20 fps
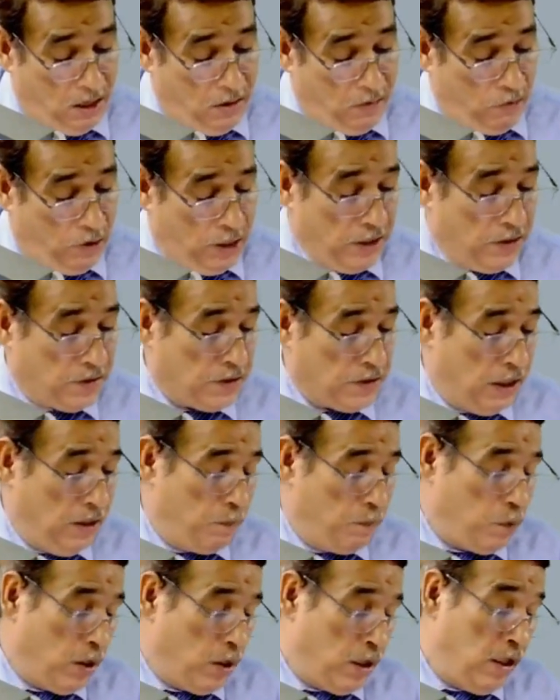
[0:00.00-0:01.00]
One is
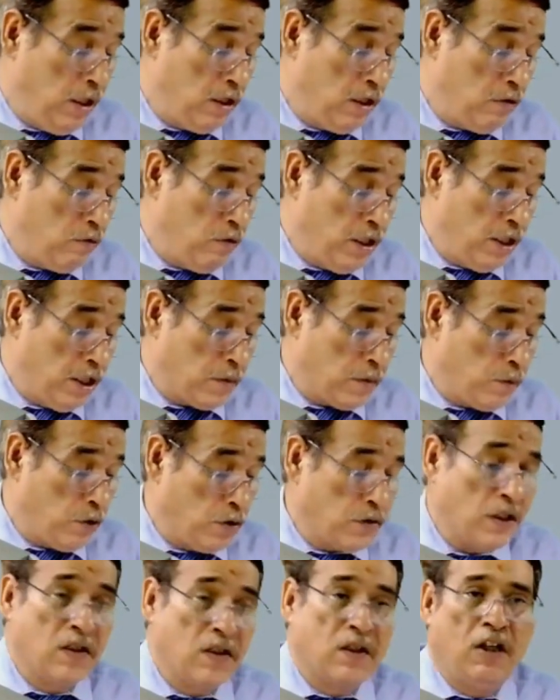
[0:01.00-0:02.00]
input, another one is
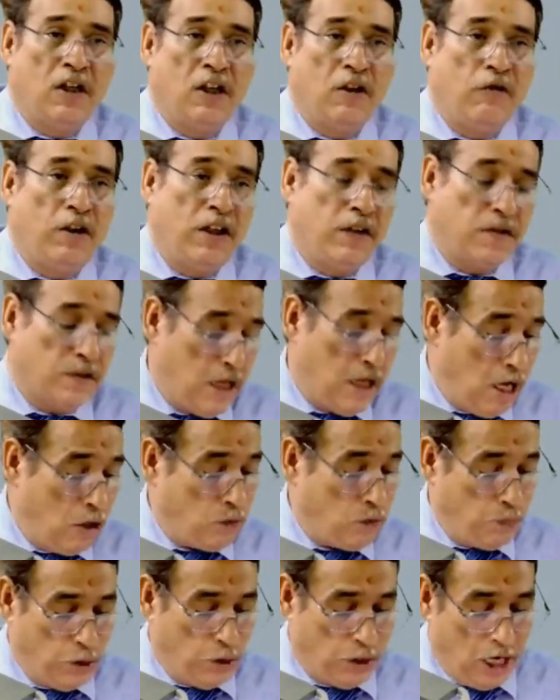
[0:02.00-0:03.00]
process, third one is output.